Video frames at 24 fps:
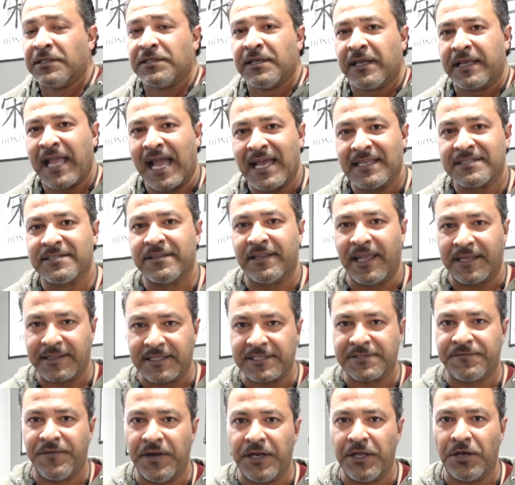Guys, like
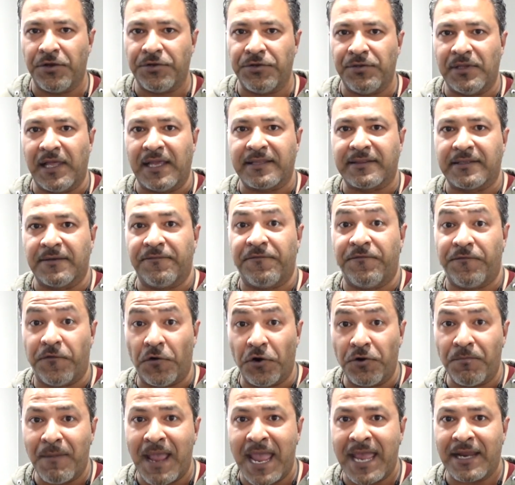this video, you like the
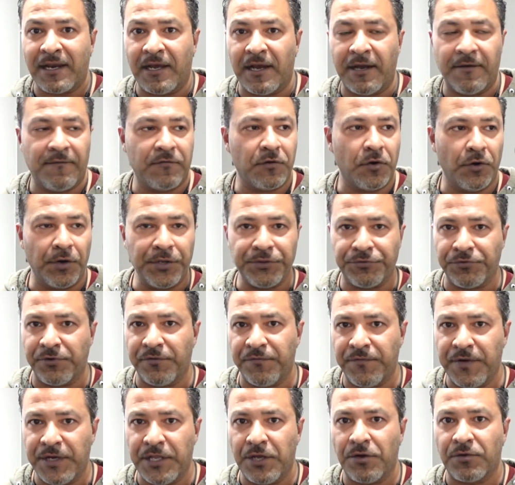format of going through a
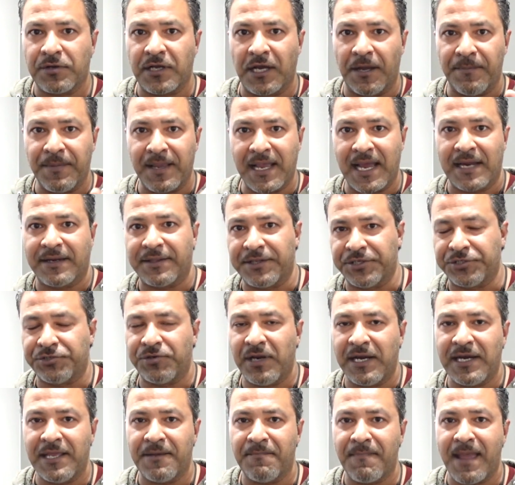video, coming out of the
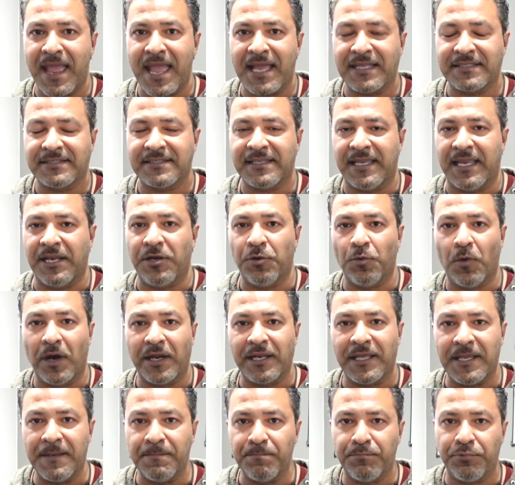training mats, and you want
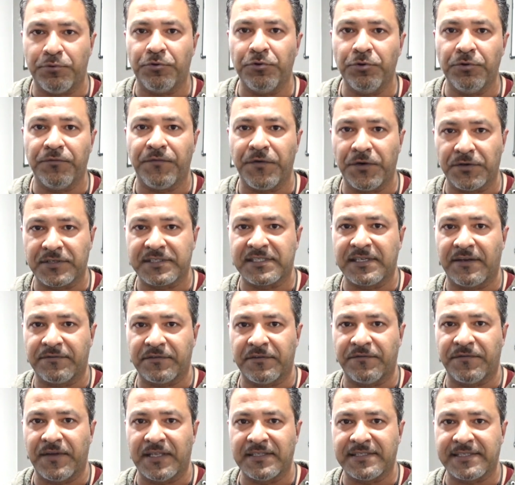to improve your
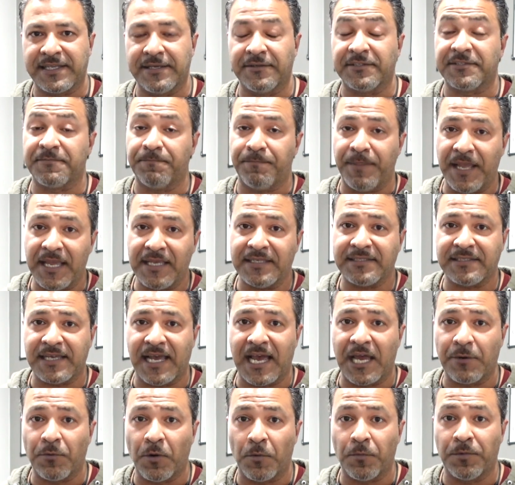self-defense skills based
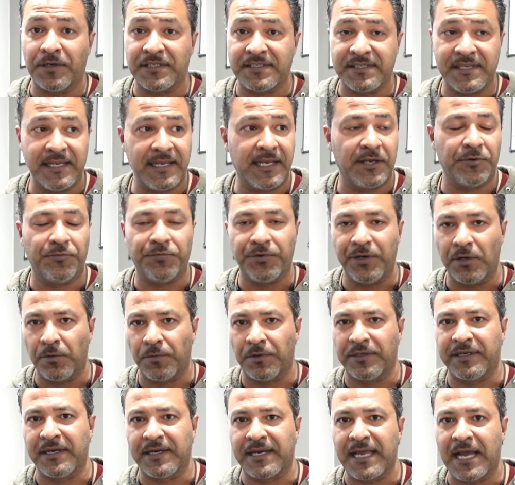on what we're seeing in
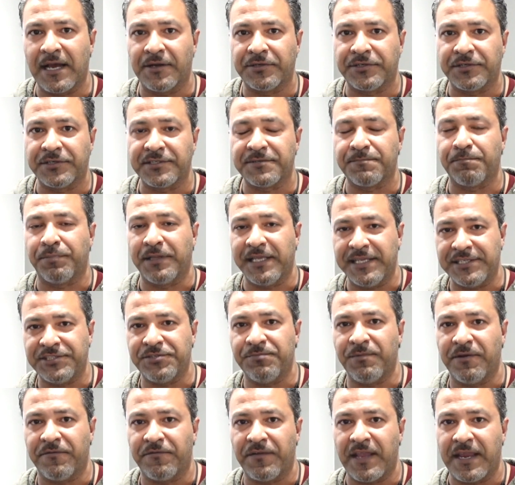real-world encounters, please do
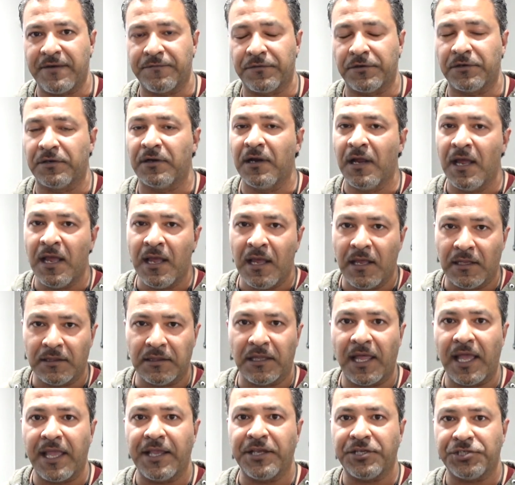me a favor,
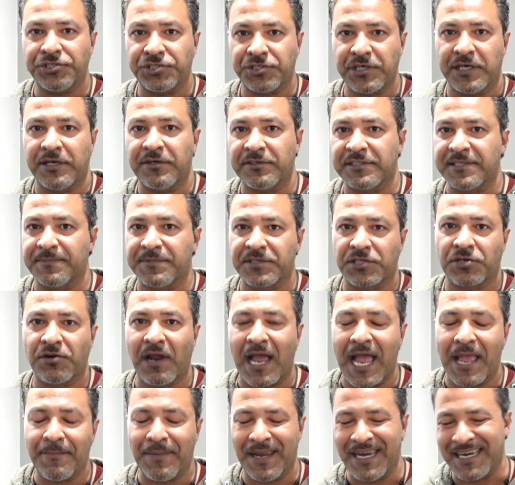like, share,
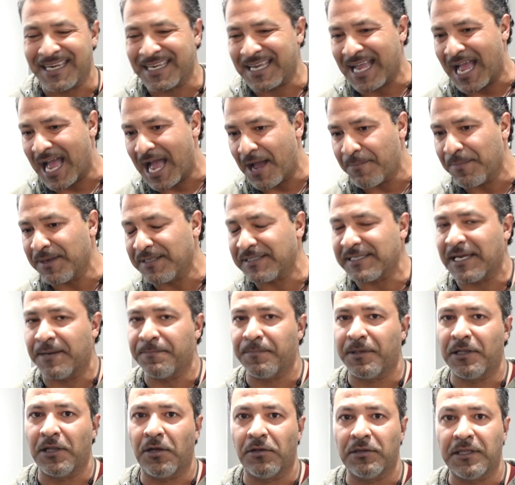subscribe, and comment down
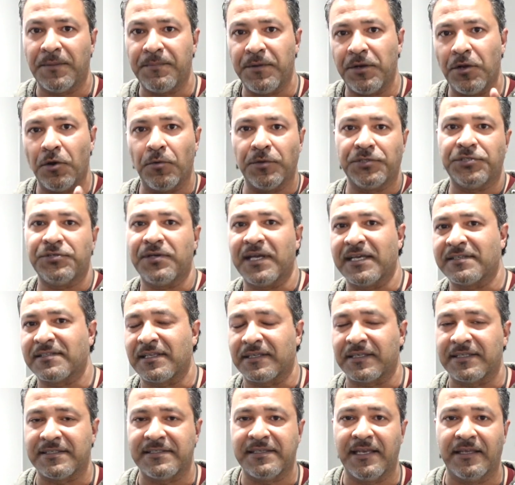below. Let me know what you guys like
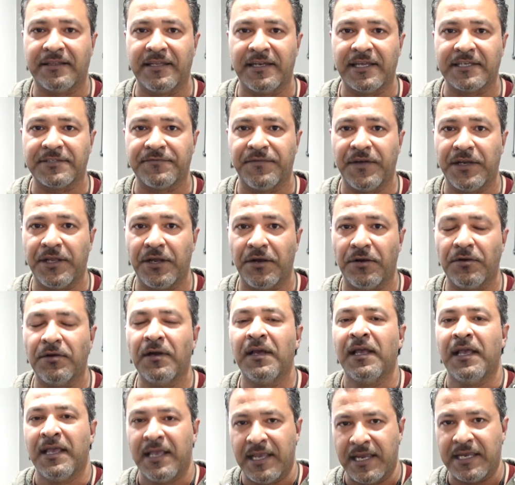to see on the next video,
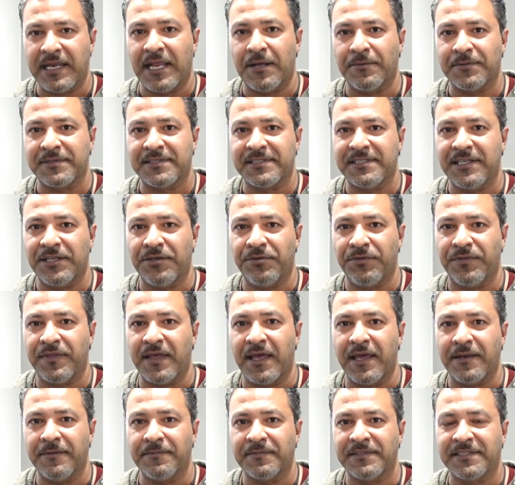and I will see you
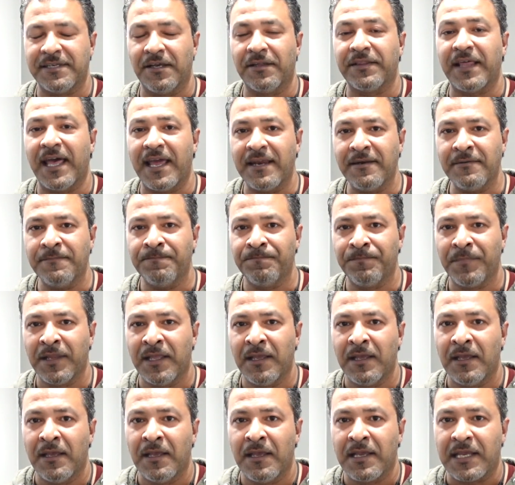then. Till then,
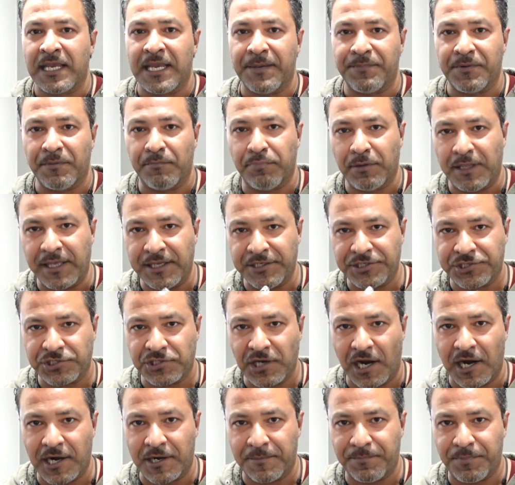keep your blades
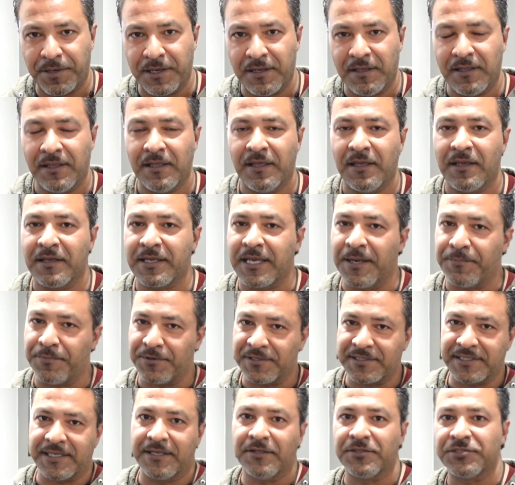sharp, keep your
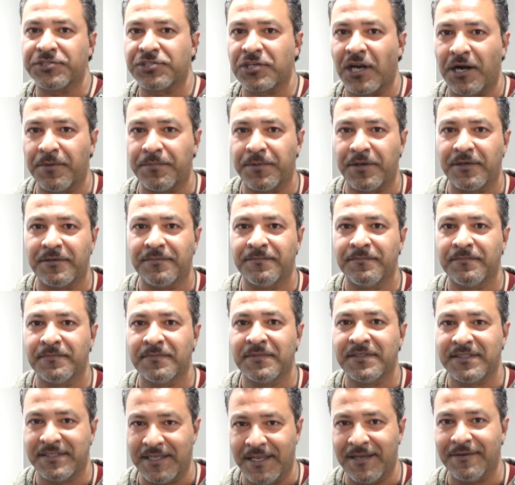skills sharper.
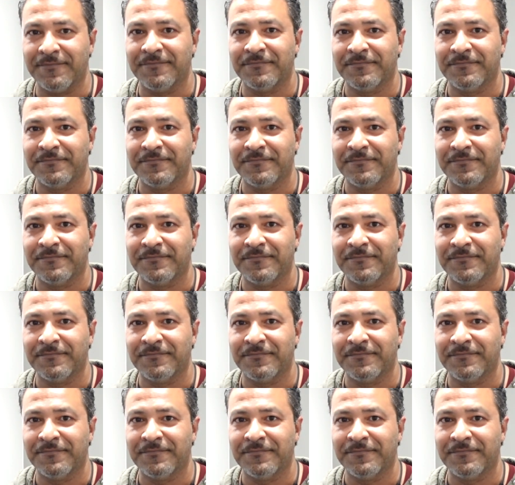See ya.